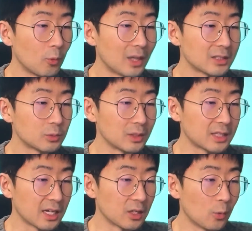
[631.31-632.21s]
West was
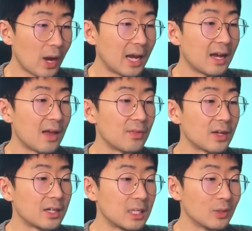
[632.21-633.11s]
taken away, and
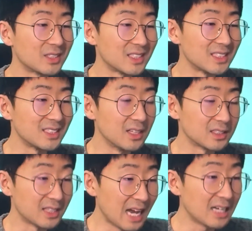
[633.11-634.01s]
then mm. he was mm.
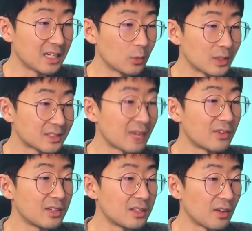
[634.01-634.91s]
sedated with
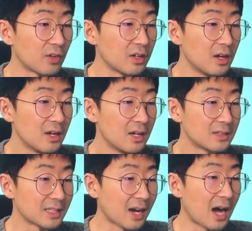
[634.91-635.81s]
seven different
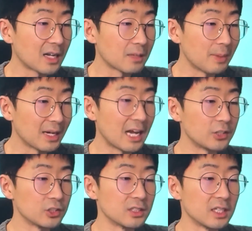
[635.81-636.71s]
psychotic
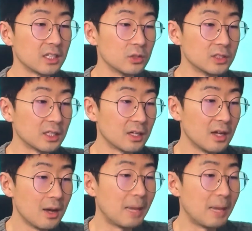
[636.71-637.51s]
medications, including oh.